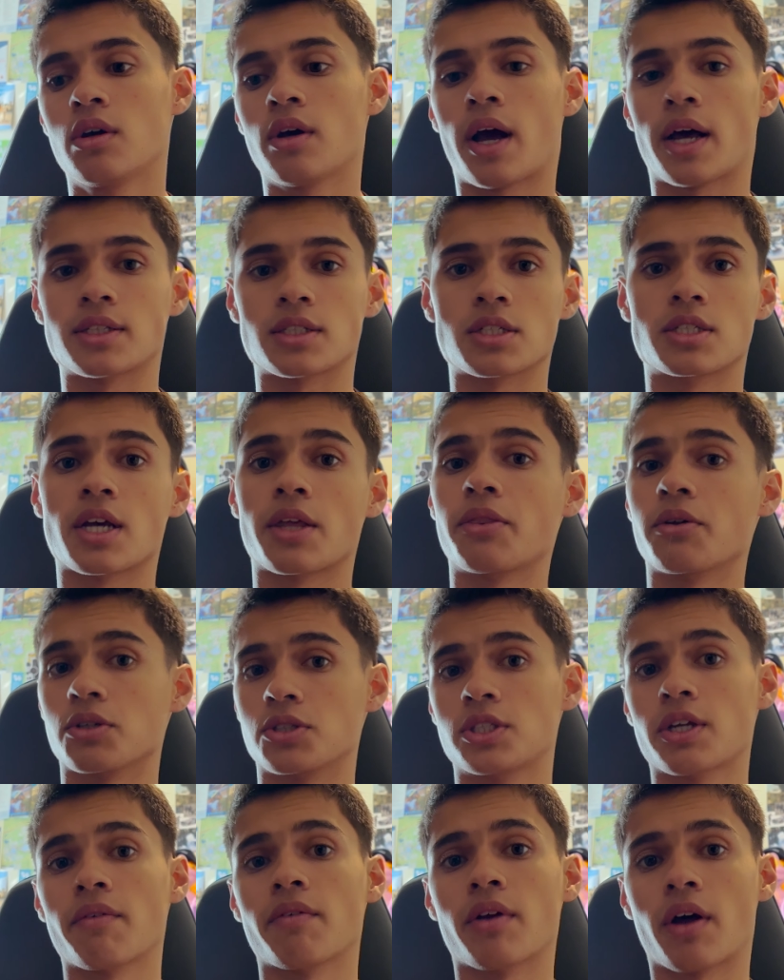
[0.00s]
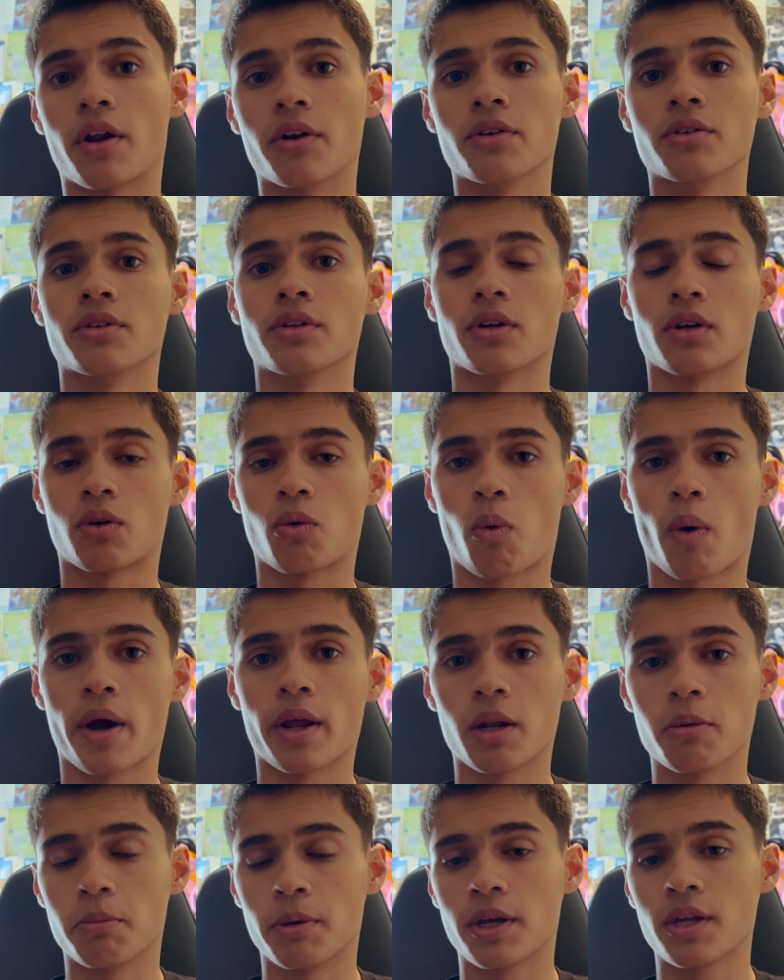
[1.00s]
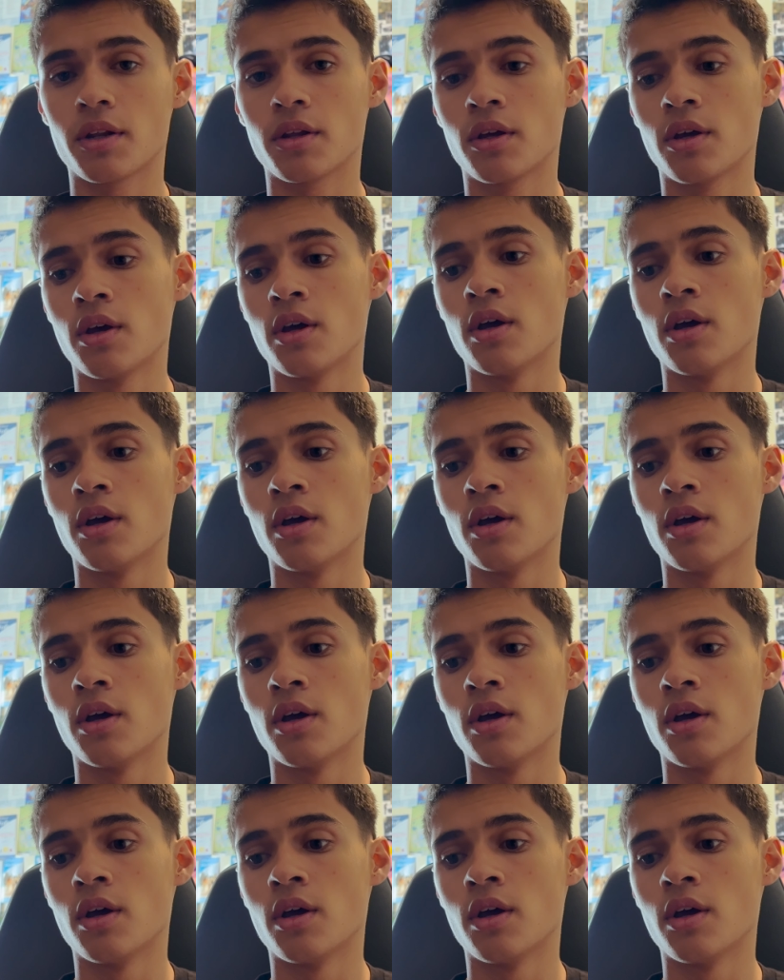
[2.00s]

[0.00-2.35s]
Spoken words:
As I said, there are 700, there are quite a bit.